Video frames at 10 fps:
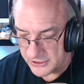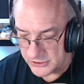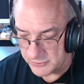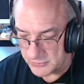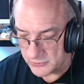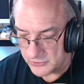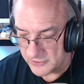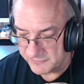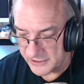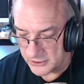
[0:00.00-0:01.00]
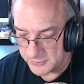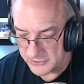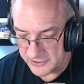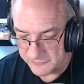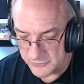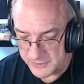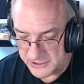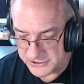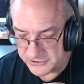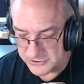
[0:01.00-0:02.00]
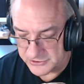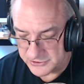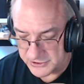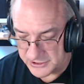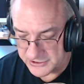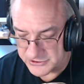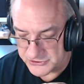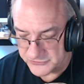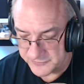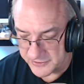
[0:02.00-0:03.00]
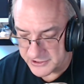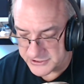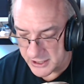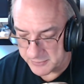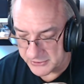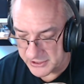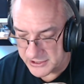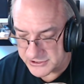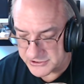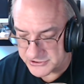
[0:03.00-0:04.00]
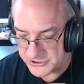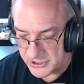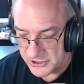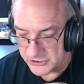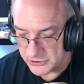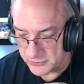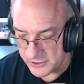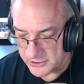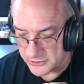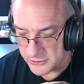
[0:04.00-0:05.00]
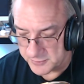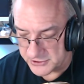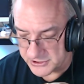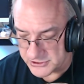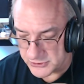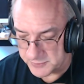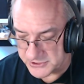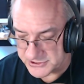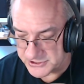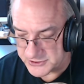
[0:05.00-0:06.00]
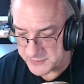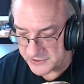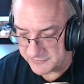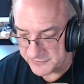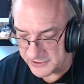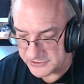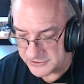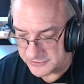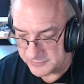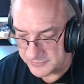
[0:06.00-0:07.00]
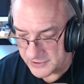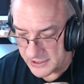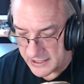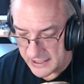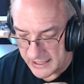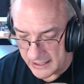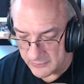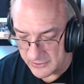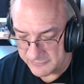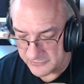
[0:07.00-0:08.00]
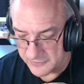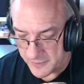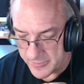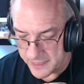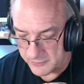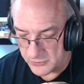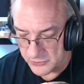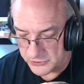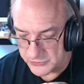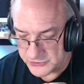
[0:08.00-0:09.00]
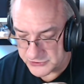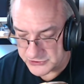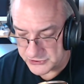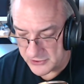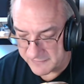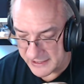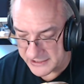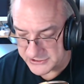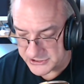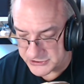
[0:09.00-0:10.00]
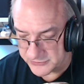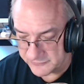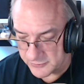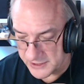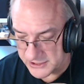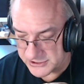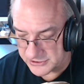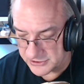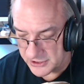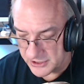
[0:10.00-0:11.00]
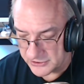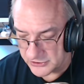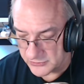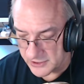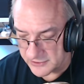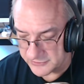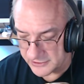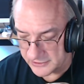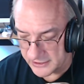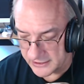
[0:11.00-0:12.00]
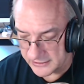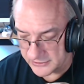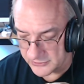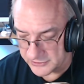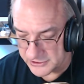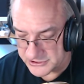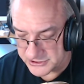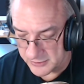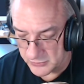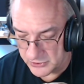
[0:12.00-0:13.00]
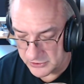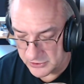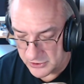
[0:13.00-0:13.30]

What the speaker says: The more available information is to various applications, the greater the potential business benefit. However, the more users who have access to information, the greater the likelihood that someone